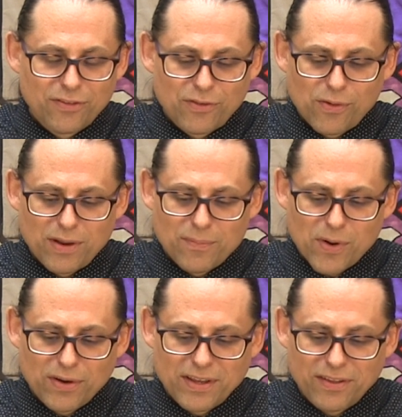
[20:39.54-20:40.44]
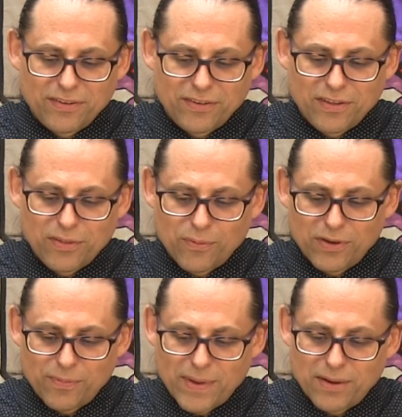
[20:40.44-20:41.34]
story in Mark tells us that the
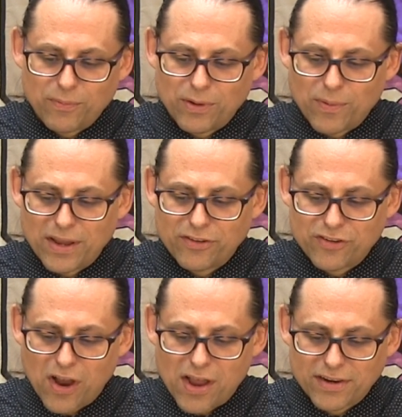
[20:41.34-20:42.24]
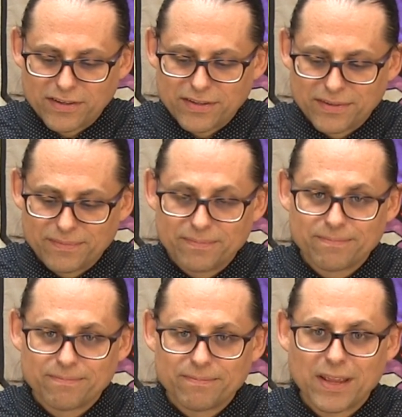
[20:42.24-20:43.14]
rich man went away shocked
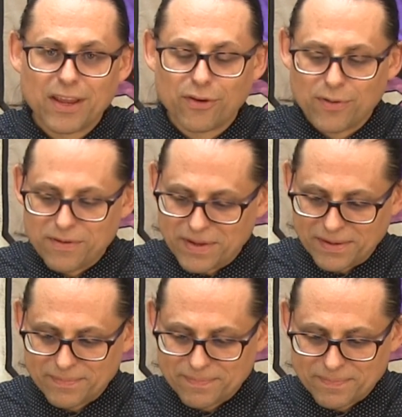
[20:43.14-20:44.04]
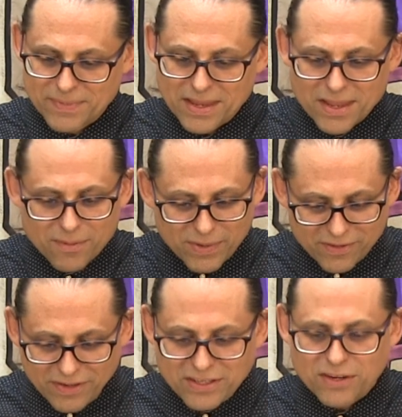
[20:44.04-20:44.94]
and grieving because
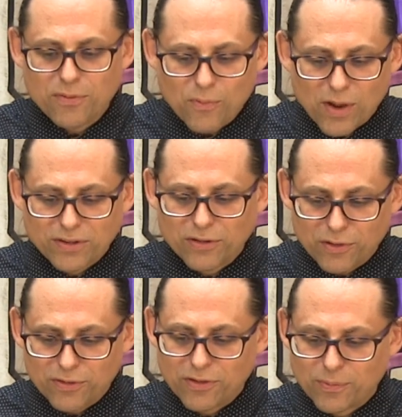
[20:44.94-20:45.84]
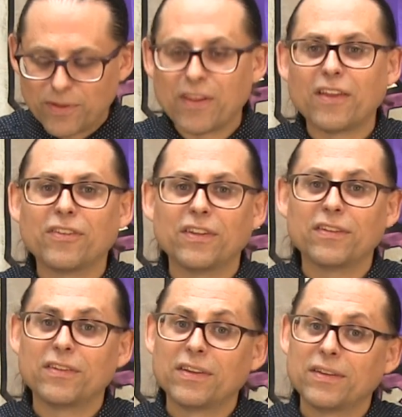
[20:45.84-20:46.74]
he didn't want to lose his possessions,